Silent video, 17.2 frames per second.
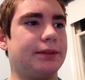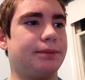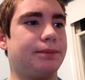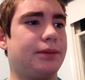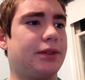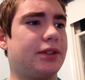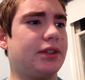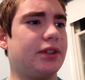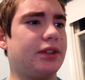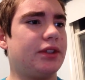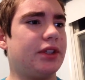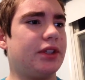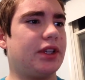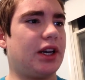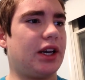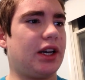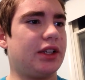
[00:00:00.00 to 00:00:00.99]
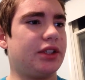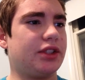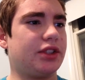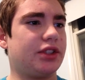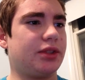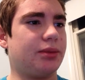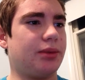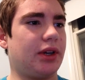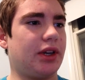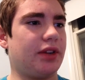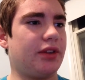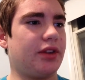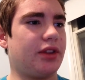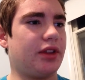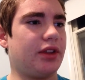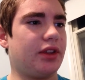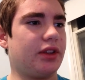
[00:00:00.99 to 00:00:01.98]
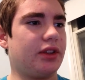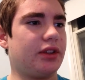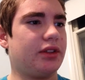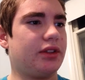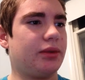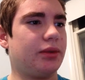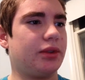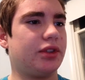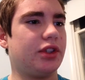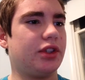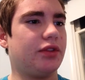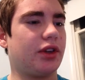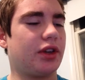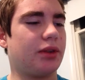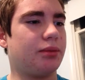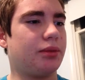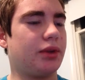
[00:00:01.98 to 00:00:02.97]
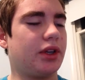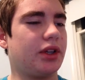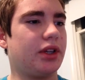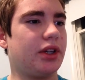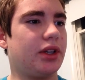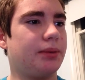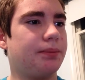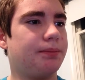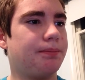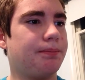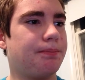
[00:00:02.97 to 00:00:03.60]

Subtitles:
It's literally got just about everything. Let me see if I can bring it up.